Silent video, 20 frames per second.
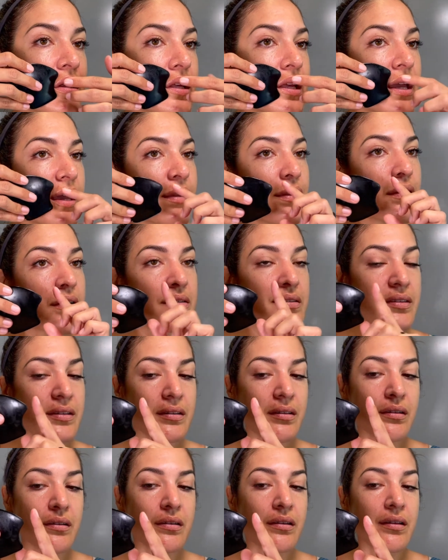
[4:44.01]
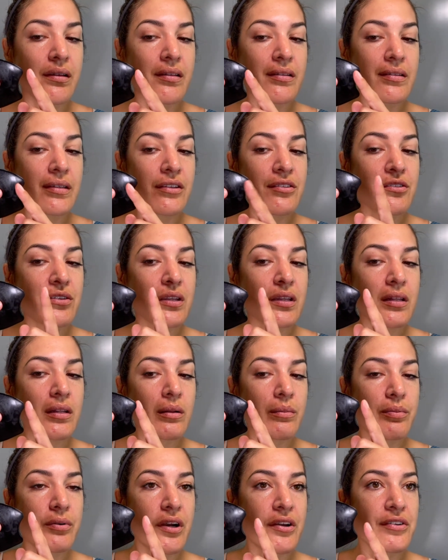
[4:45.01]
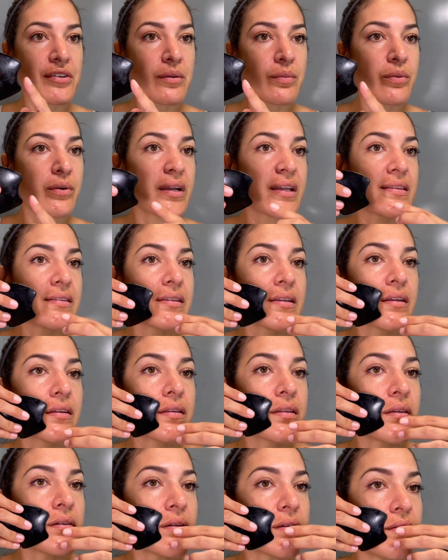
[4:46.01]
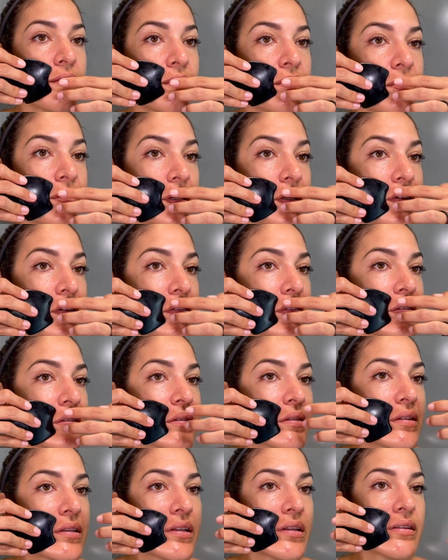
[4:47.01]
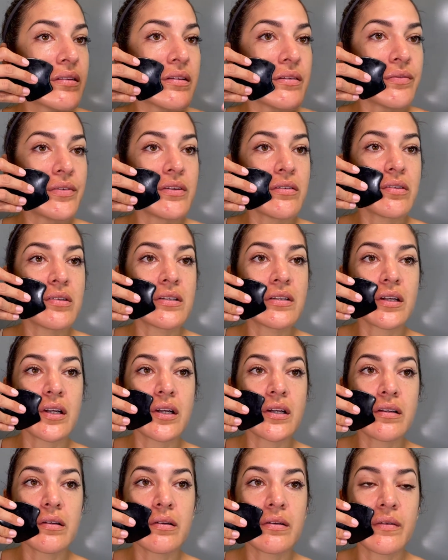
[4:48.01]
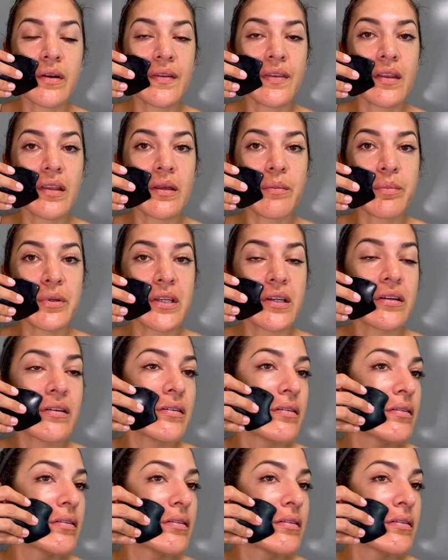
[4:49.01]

and there's essentially little pressure points here that you can feel. So if you start around the lip here